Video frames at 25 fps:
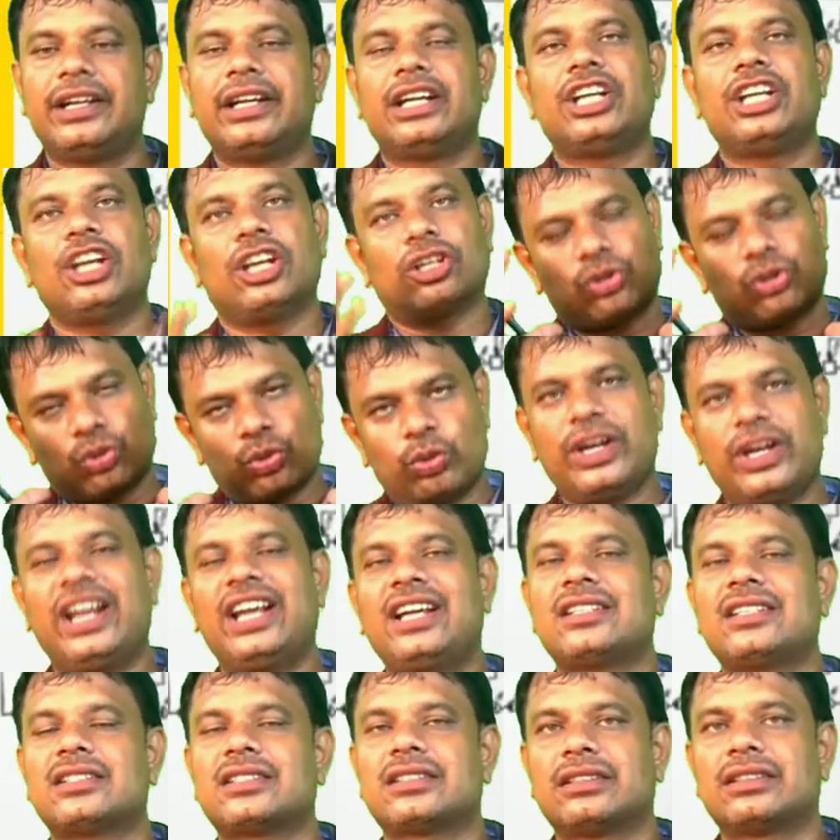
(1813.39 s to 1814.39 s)
Dear
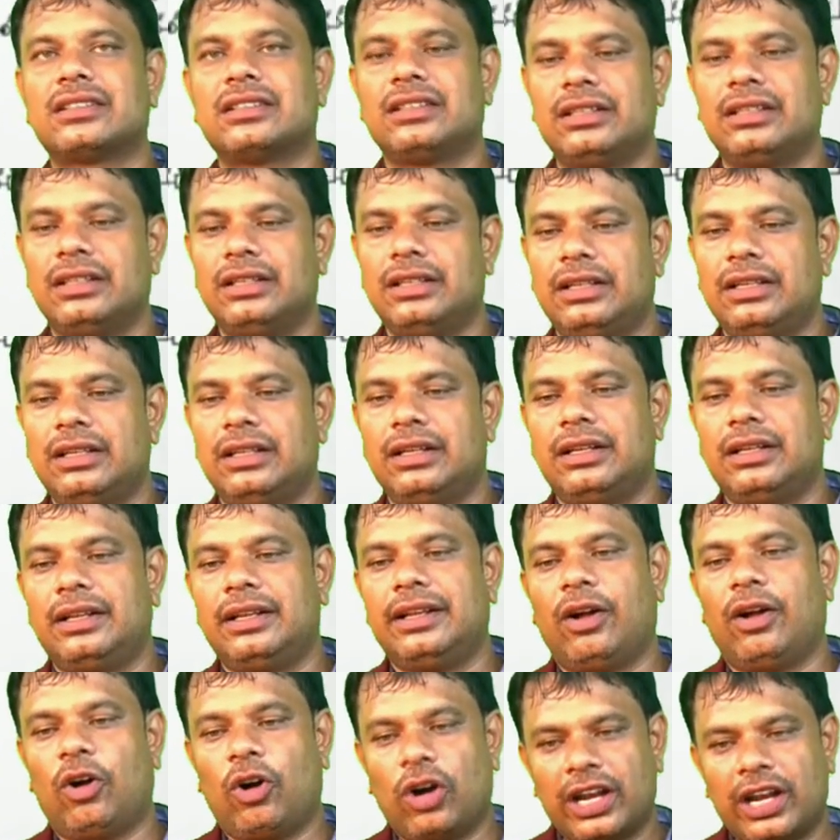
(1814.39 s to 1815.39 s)
students,
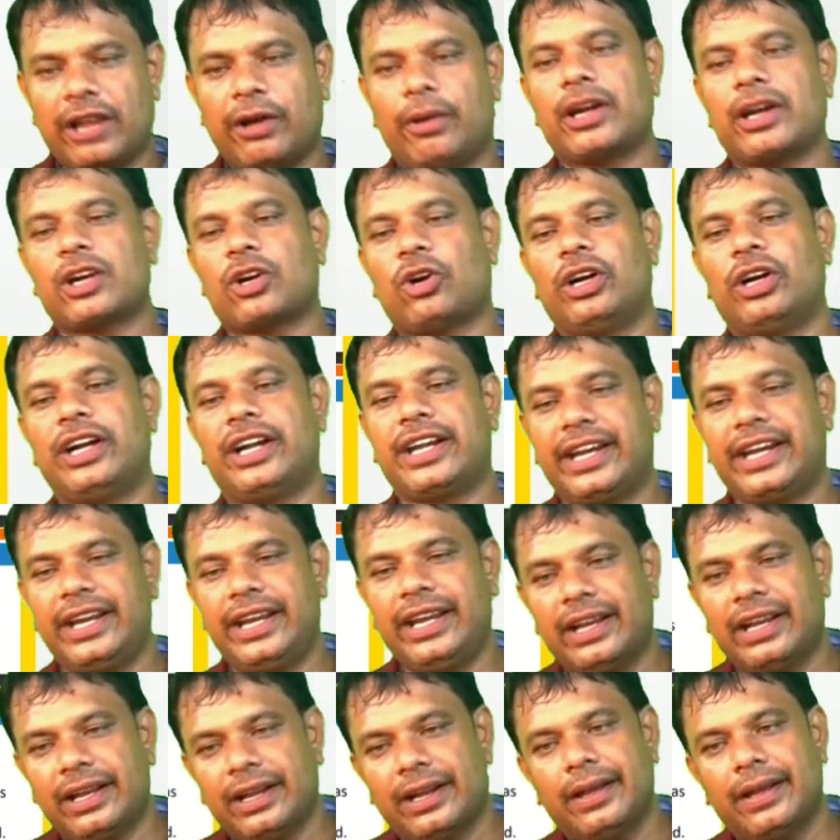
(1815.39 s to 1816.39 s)
on our
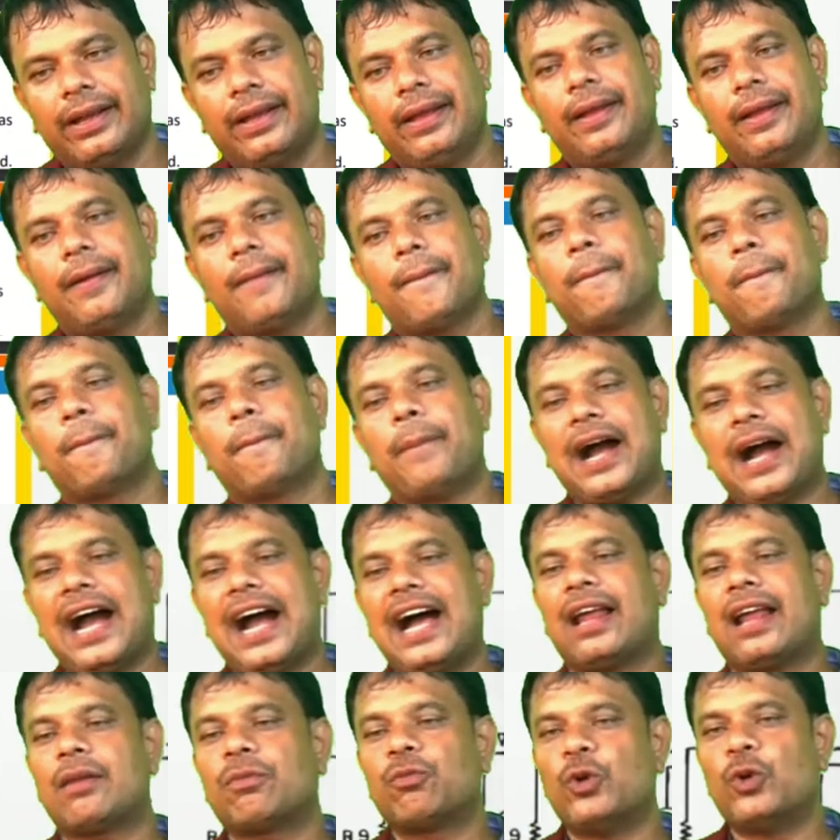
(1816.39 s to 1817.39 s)
country,
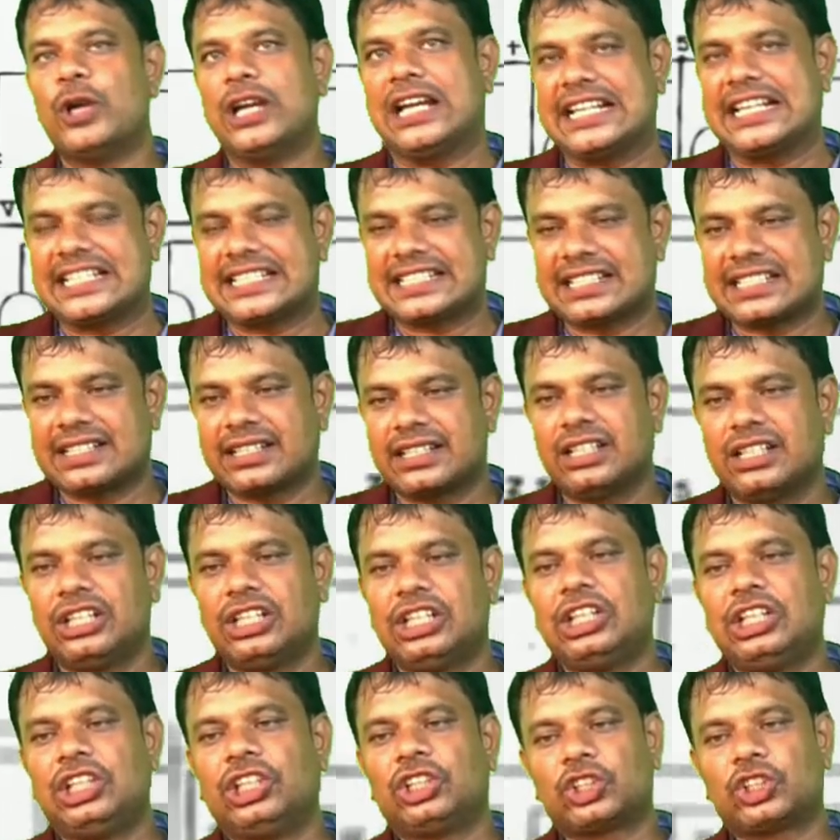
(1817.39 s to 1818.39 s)
farm waste,
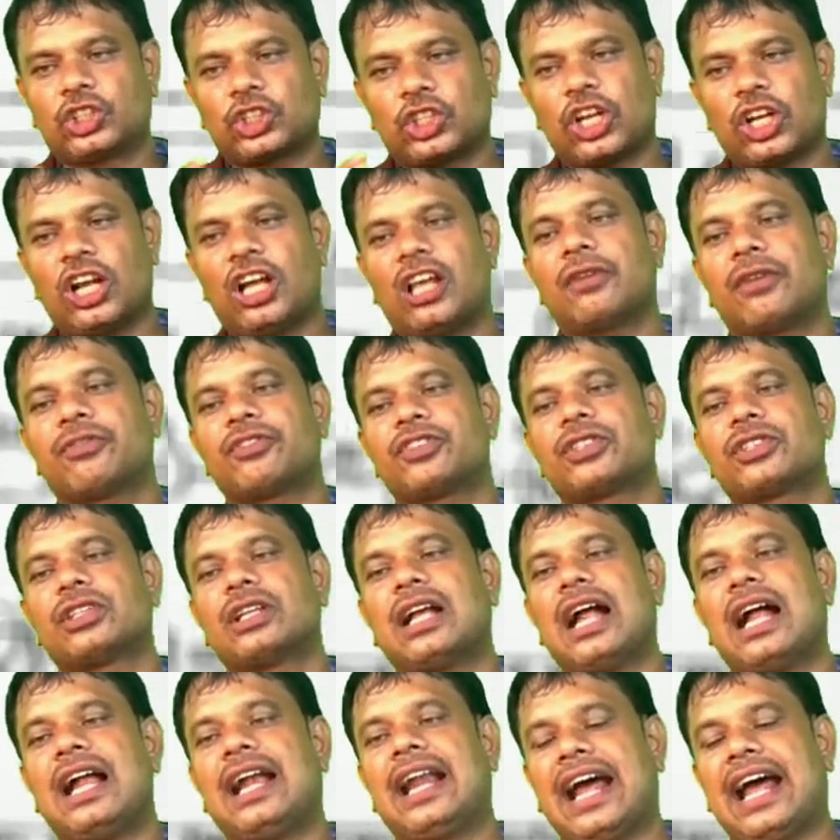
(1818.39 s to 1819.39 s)
serves
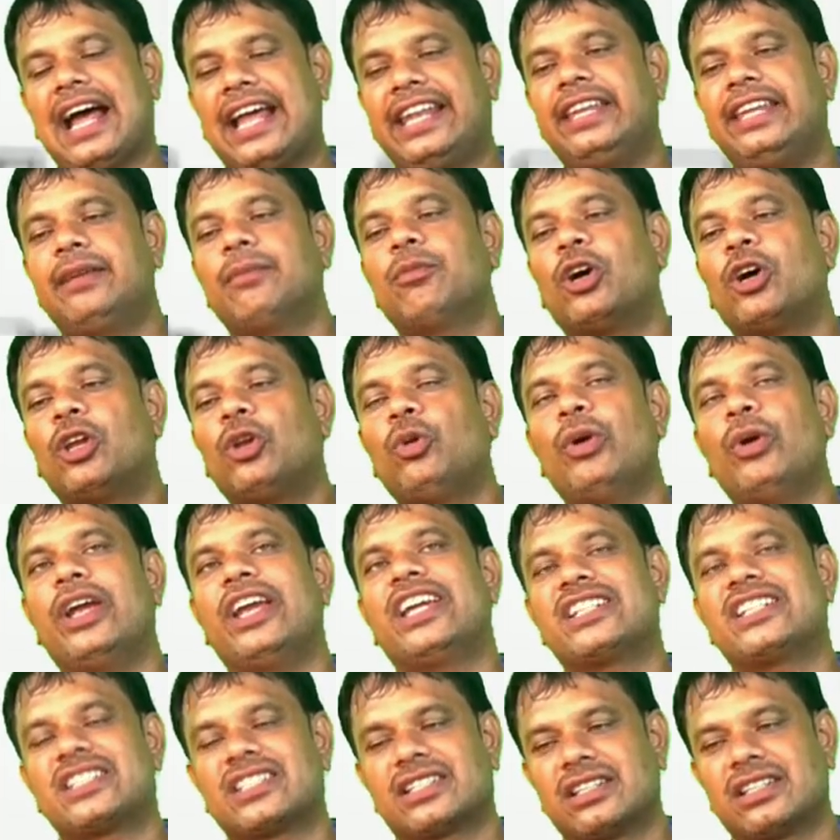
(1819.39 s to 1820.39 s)
and animal
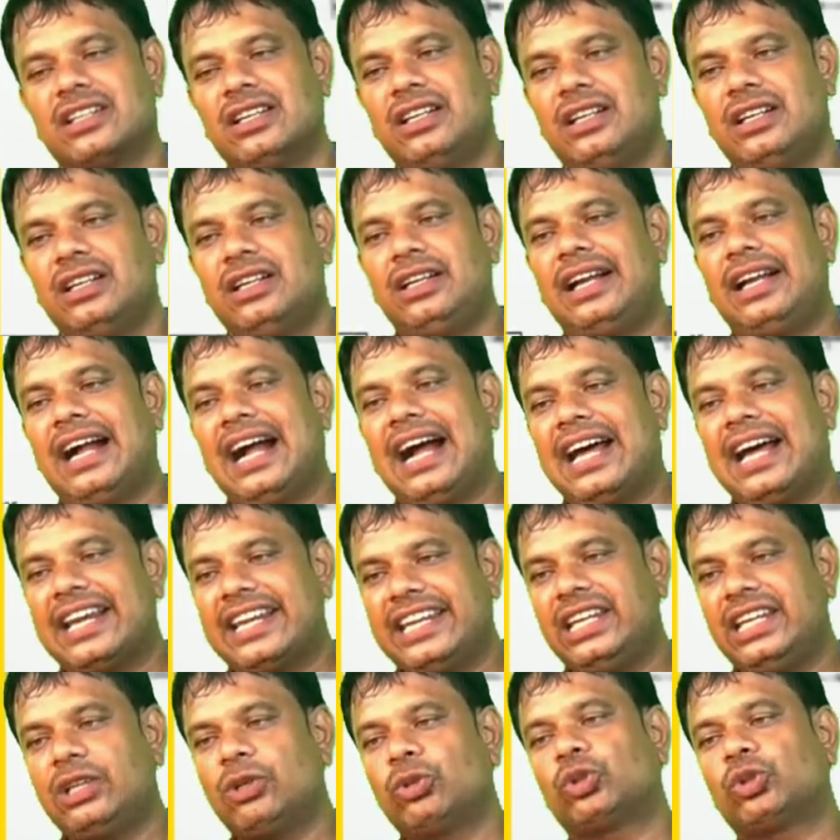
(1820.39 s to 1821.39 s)
waste are
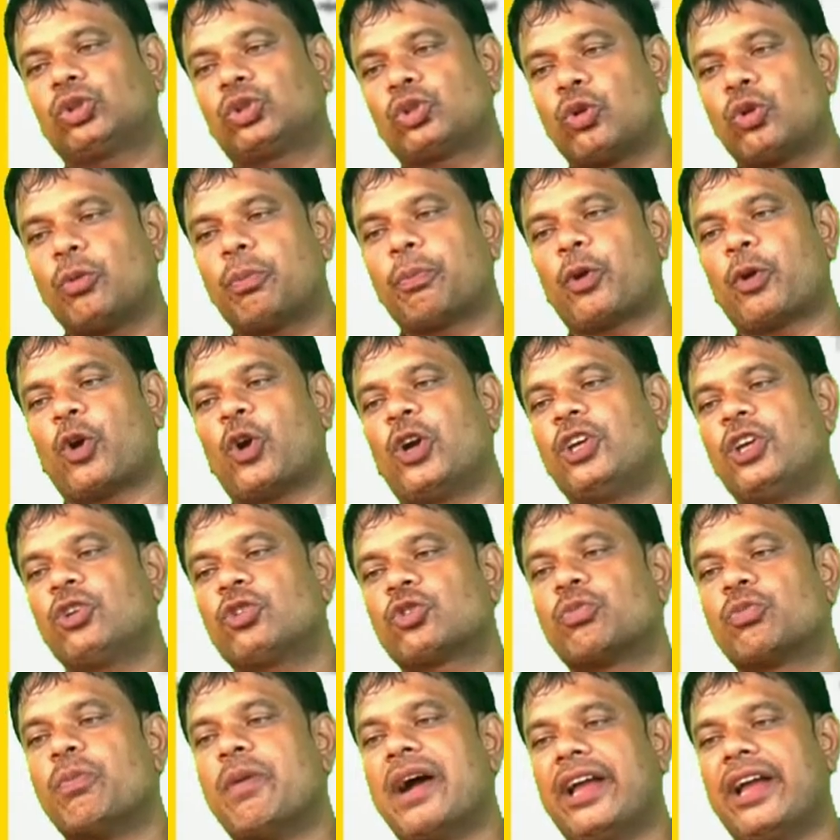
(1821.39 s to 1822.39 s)
used to
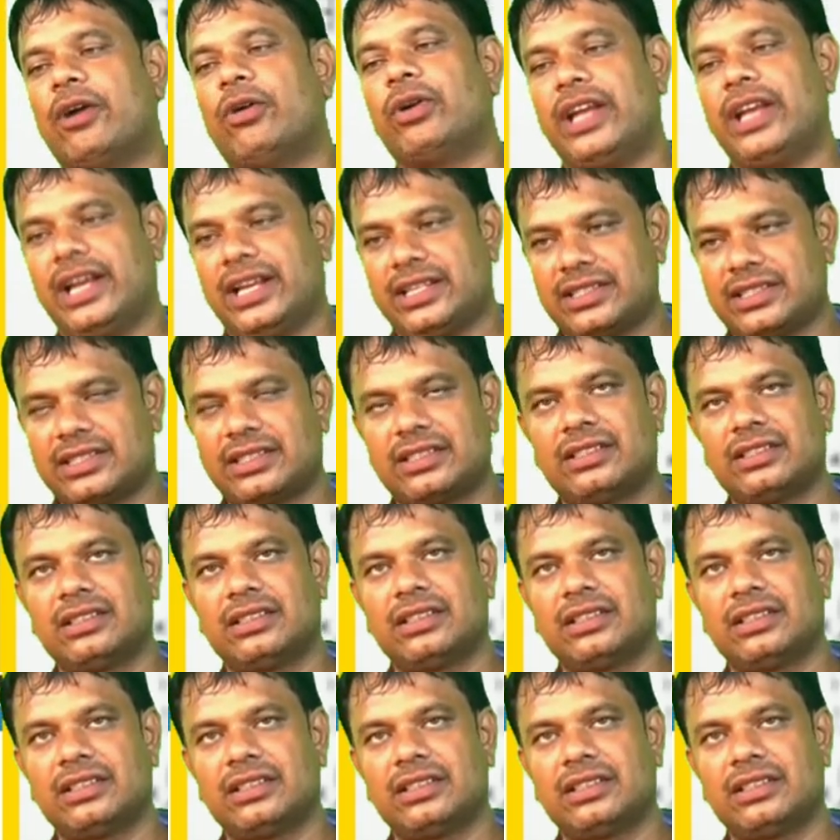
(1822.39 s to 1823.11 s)
produce biogas.